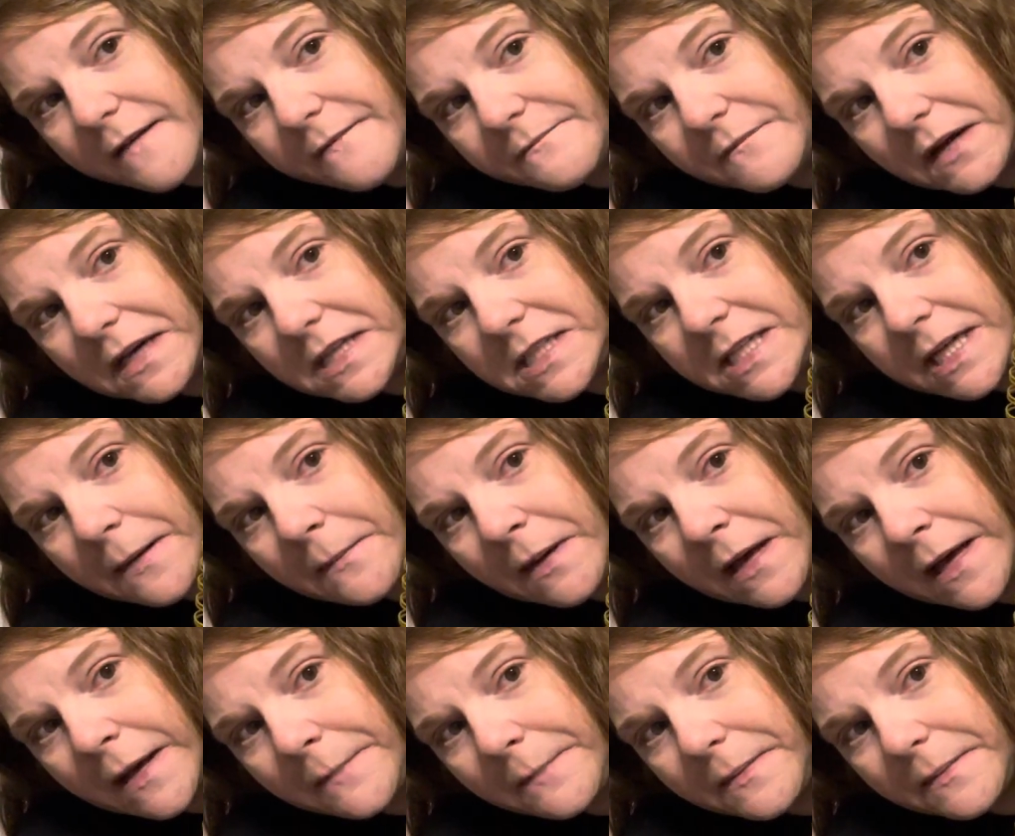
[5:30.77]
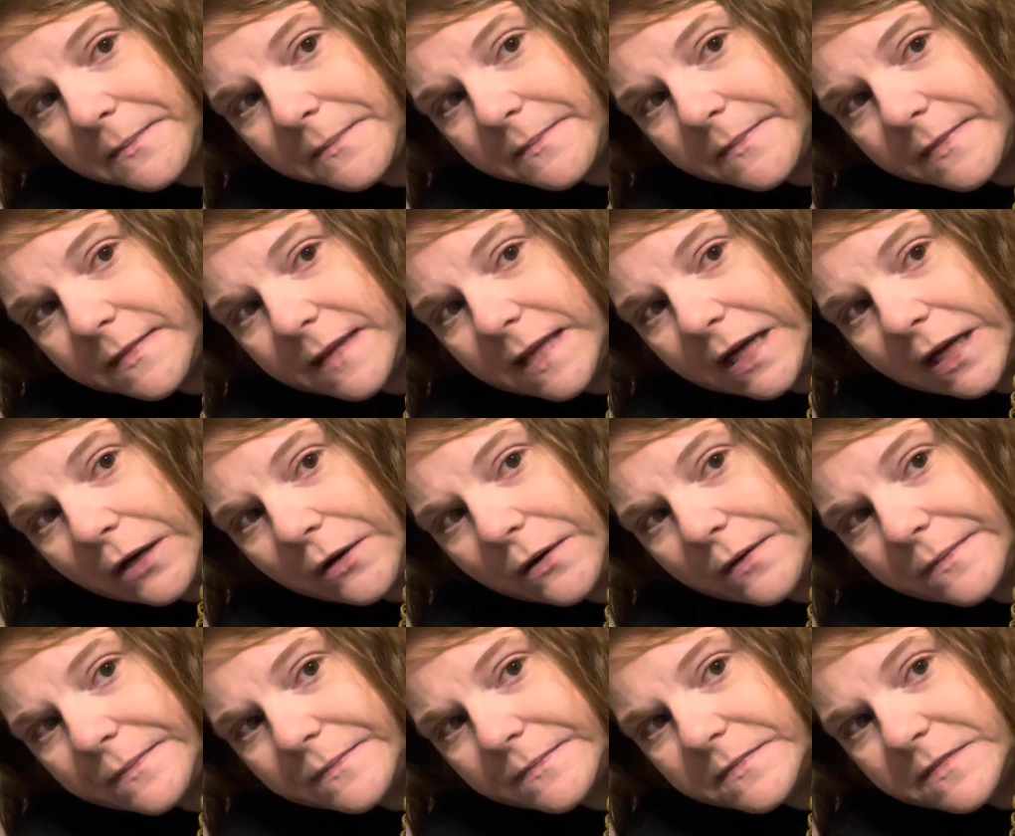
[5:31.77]
Finish him up
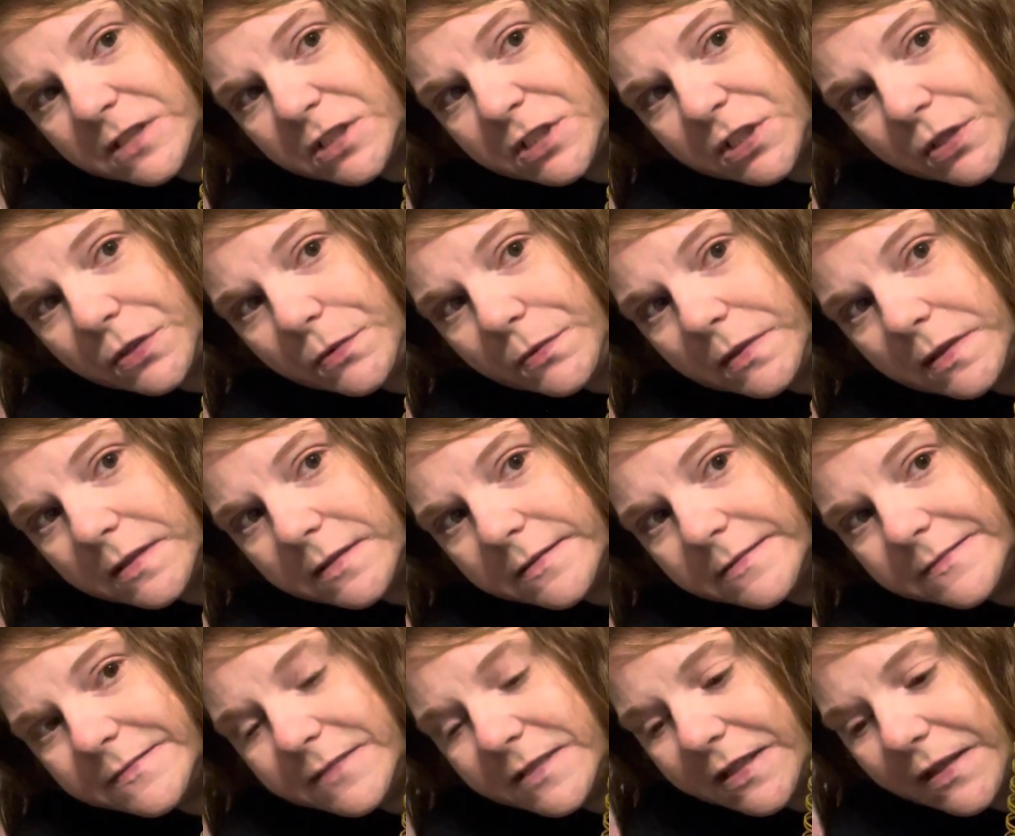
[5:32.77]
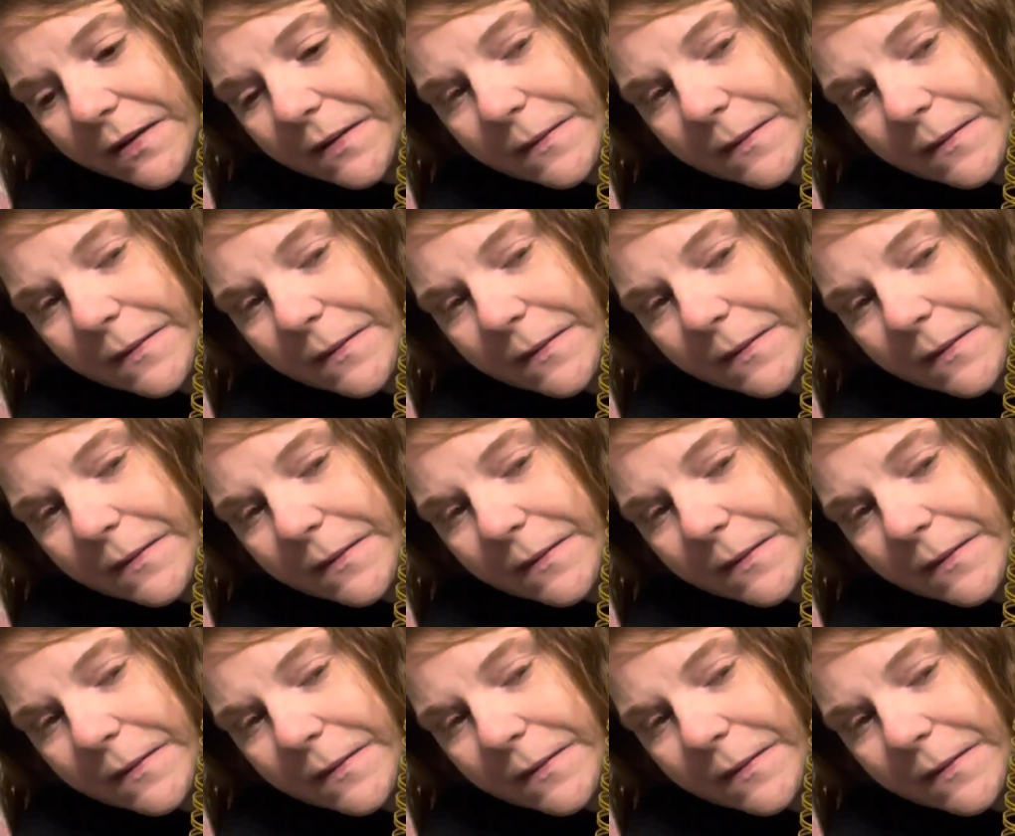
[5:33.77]
here soon. So